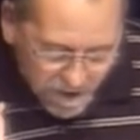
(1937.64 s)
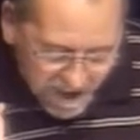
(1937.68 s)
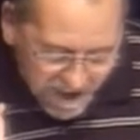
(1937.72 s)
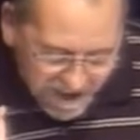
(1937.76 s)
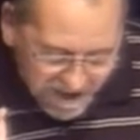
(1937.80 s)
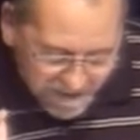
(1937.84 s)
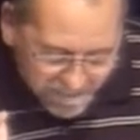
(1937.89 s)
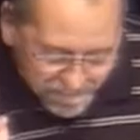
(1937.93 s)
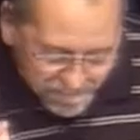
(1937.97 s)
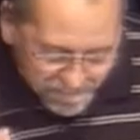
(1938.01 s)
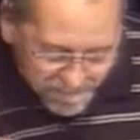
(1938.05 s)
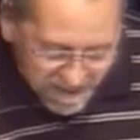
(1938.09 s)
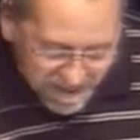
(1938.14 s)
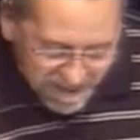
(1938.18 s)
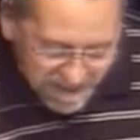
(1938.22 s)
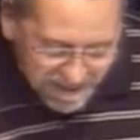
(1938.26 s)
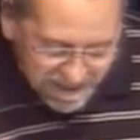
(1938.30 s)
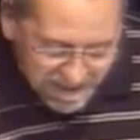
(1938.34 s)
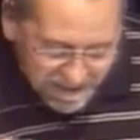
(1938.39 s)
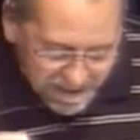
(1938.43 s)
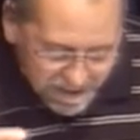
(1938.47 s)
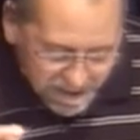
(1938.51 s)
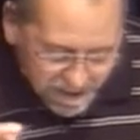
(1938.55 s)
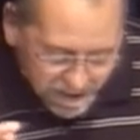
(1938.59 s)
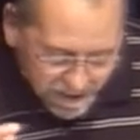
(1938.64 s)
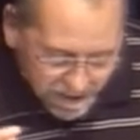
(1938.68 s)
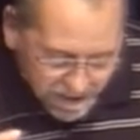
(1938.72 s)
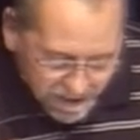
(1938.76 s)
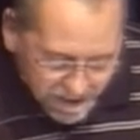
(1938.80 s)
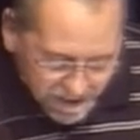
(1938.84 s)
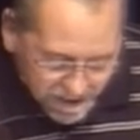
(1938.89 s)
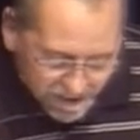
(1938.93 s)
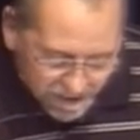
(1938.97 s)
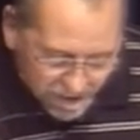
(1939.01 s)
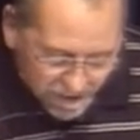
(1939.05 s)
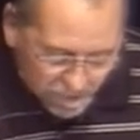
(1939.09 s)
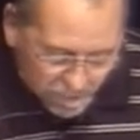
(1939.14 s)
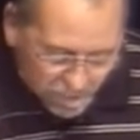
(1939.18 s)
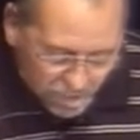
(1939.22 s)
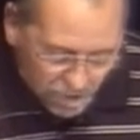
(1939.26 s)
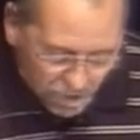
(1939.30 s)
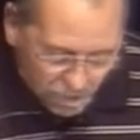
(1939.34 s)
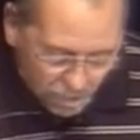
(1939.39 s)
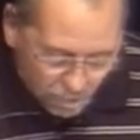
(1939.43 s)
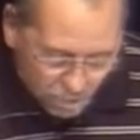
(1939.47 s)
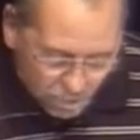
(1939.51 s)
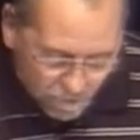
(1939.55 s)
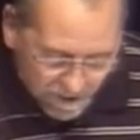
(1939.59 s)
who had made
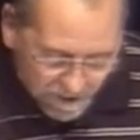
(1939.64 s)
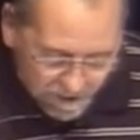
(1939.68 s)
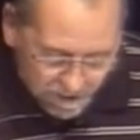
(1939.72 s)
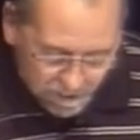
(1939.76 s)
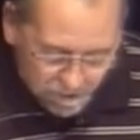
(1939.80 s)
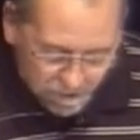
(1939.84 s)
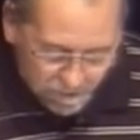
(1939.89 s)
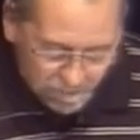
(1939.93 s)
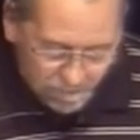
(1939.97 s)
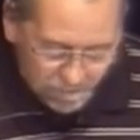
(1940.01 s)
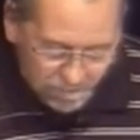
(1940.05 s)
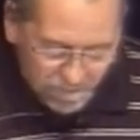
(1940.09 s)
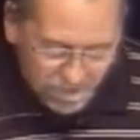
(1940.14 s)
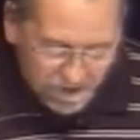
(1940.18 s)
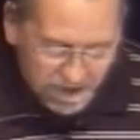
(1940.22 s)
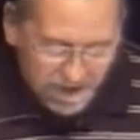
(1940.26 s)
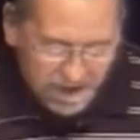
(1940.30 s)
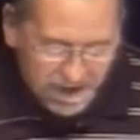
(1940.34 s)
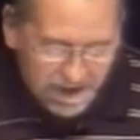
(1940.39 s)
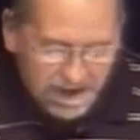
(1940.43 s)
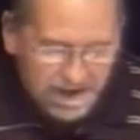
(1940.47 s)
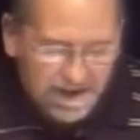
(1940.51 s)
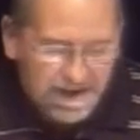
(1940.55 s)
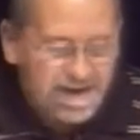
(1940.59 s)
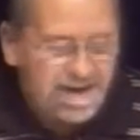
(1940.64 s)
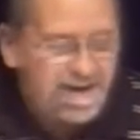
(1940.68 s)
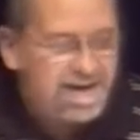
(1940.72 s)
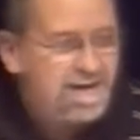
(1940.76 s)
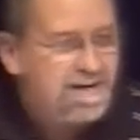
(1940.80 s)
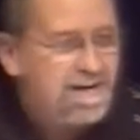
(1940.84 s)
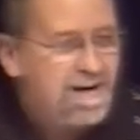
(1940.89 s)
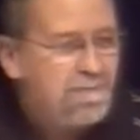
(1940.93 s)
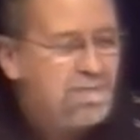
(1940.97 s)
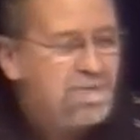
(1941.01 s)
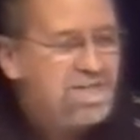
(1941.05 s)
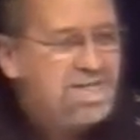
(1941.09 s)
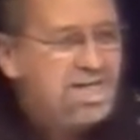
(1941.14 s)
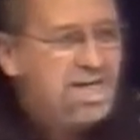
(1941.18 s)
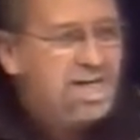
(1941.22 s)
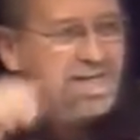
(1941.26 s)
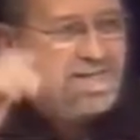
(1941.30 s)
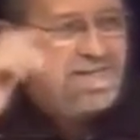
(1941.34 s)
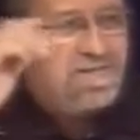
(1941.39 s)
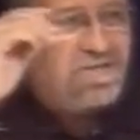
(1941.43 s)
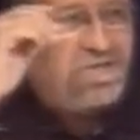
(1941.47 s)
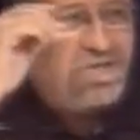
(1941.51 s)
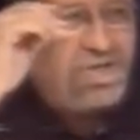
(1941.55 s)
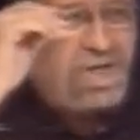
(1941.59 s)
him well. And I'm going to
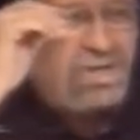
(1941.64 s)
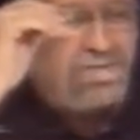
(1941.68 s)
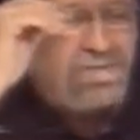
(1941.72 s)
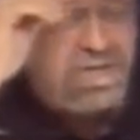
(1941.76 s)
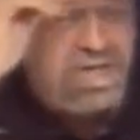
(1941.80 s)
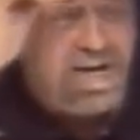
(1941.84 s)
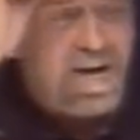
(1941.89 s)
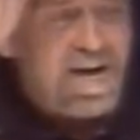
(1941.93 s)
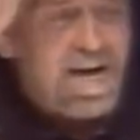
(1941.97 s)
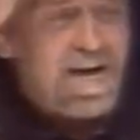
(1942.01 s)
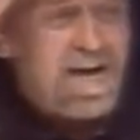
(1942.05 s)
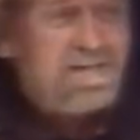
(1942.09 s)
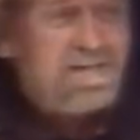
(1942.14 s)
tell you something,